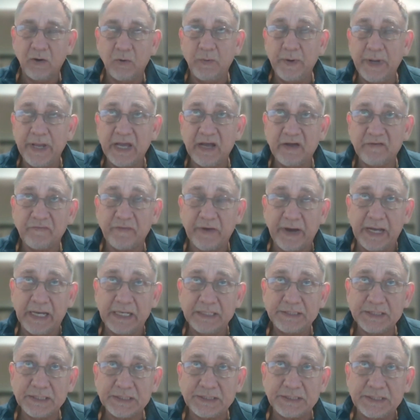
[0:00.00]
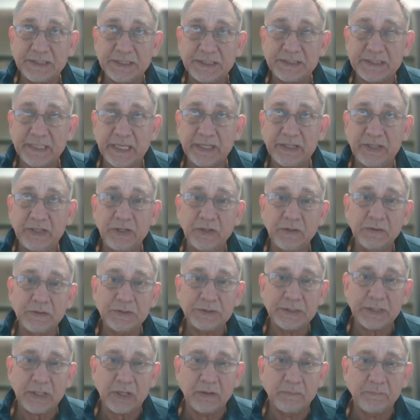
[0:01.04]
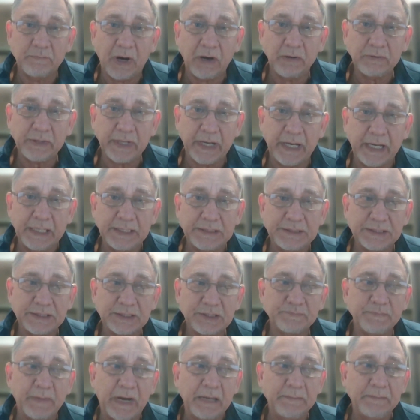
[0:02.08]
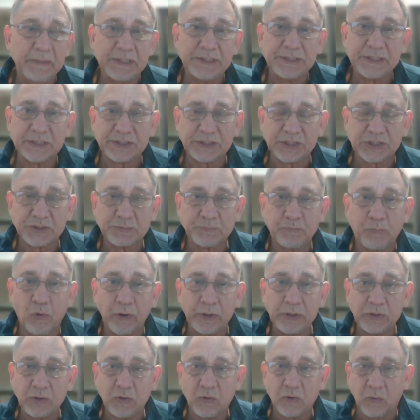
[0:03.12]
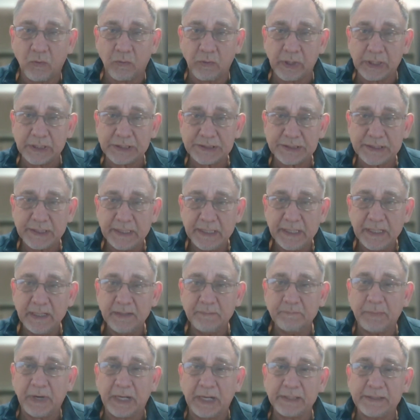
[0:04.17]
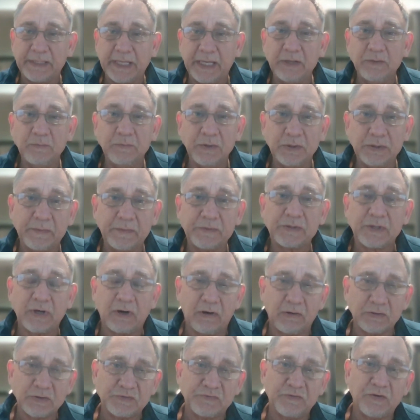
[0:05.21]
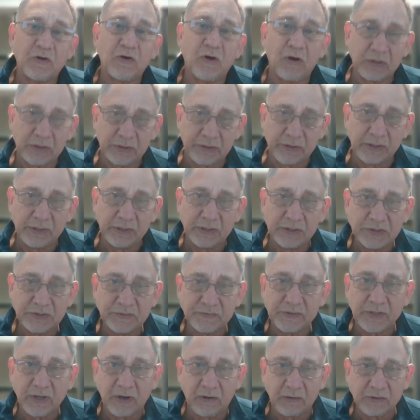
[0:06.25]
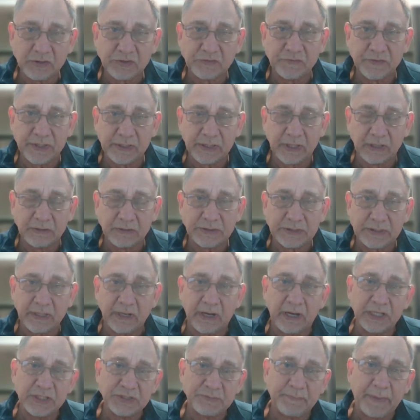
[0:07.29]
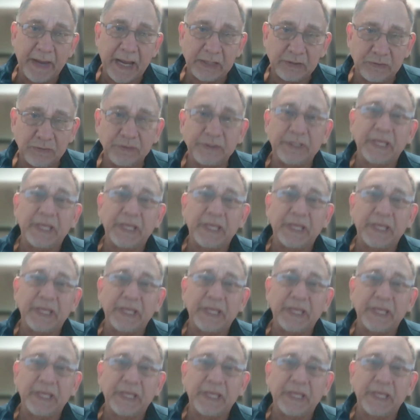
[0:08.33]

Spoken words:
We have agencies that use remote agents maybe just as point callers, but then would transfer those clients back to their